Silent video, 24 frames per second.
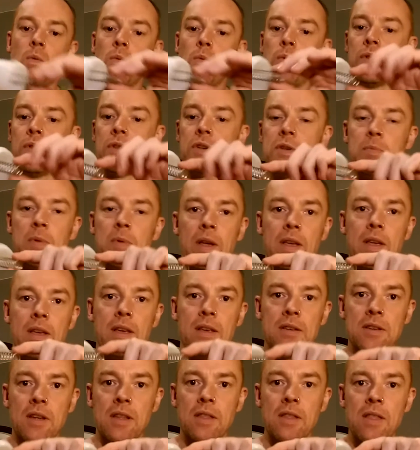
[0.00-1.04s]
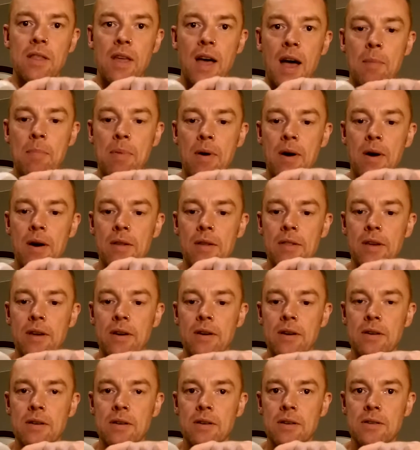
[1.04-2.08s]
when the spring is in that part
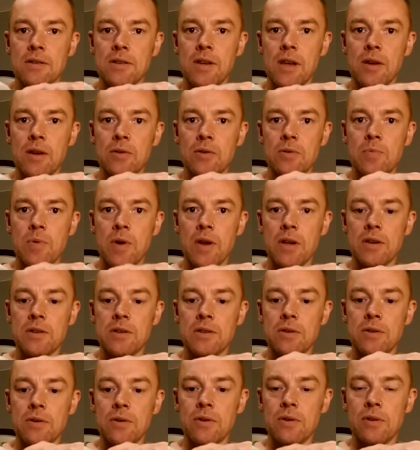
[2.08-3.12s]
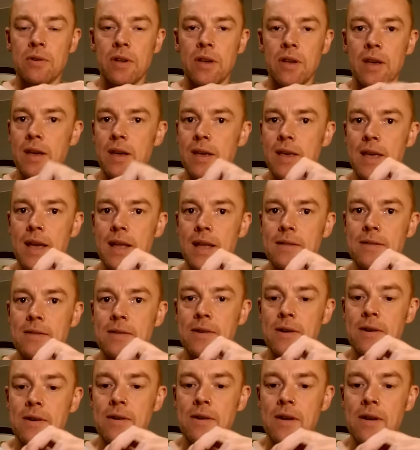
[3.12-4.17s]
there, it's held pretty securely, it can't
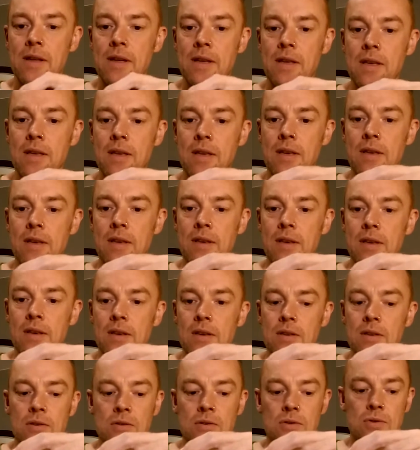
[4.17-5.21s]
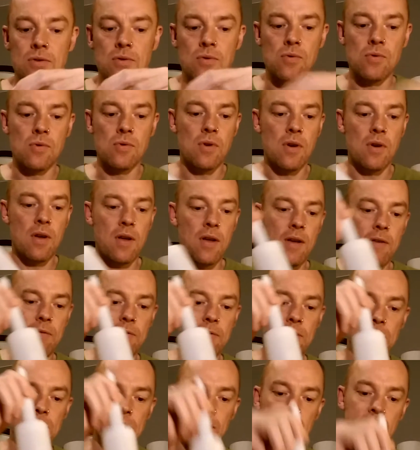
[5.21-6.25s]
turn. So if
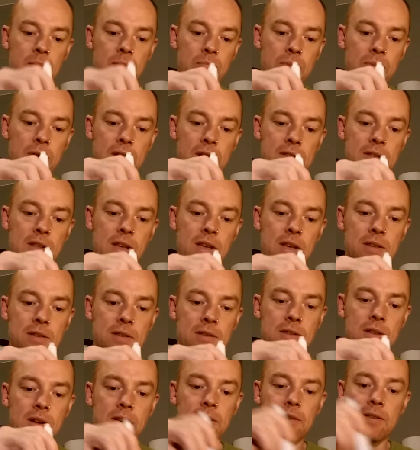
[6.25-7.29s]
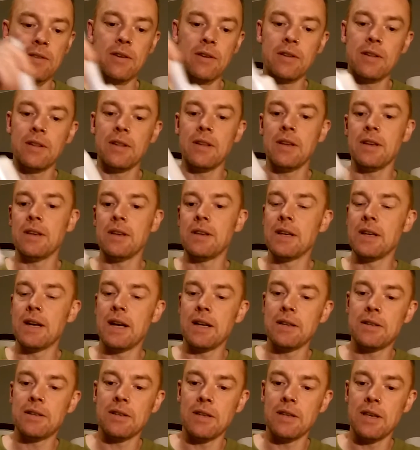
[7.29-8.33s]
you try and compress that and start turning it, you're
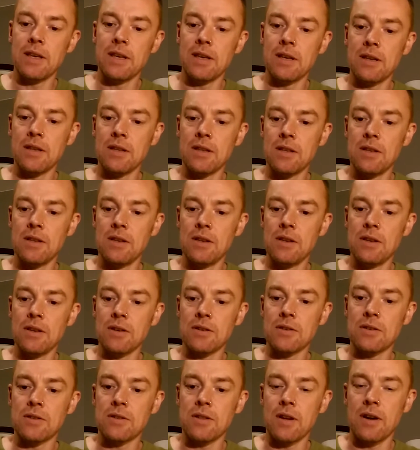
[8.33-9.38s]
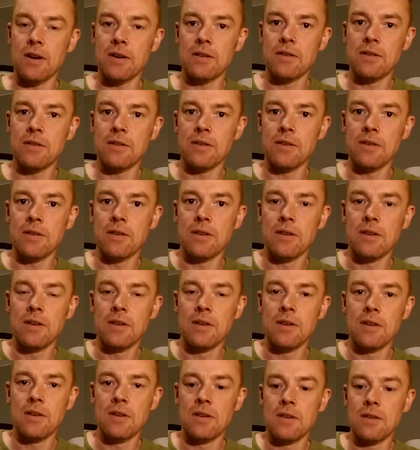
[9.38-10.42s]
starting to
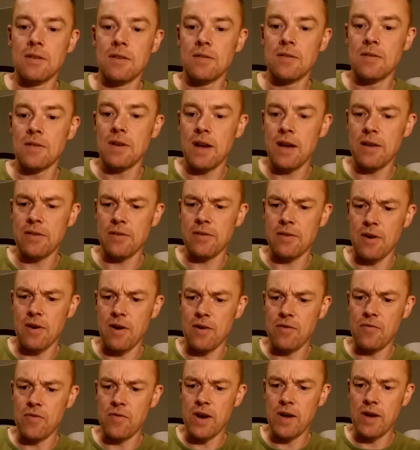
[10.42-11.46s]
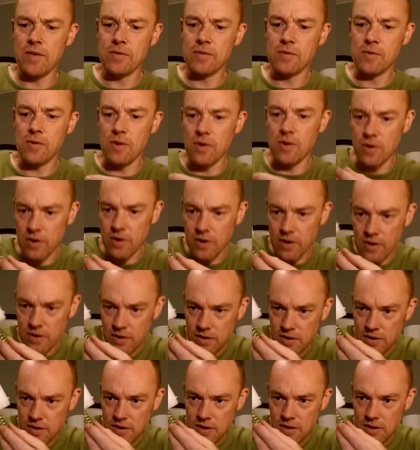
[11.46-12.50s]
either unravel or
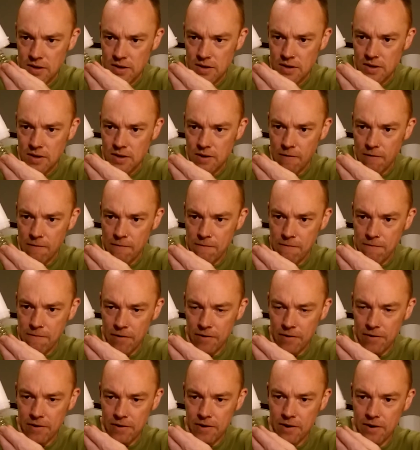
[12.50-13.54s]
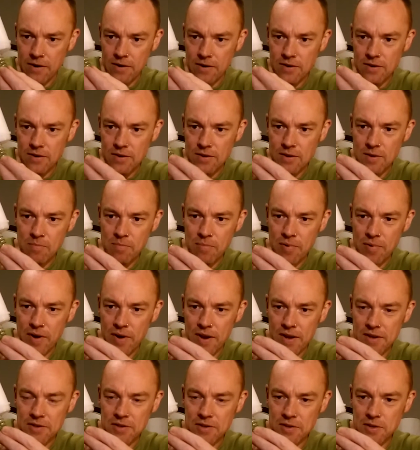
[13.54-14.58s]
further
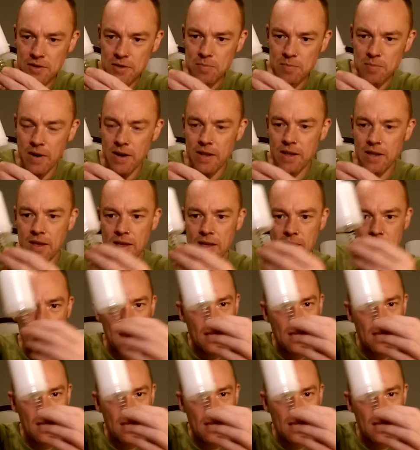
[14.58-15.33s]
compress the spring.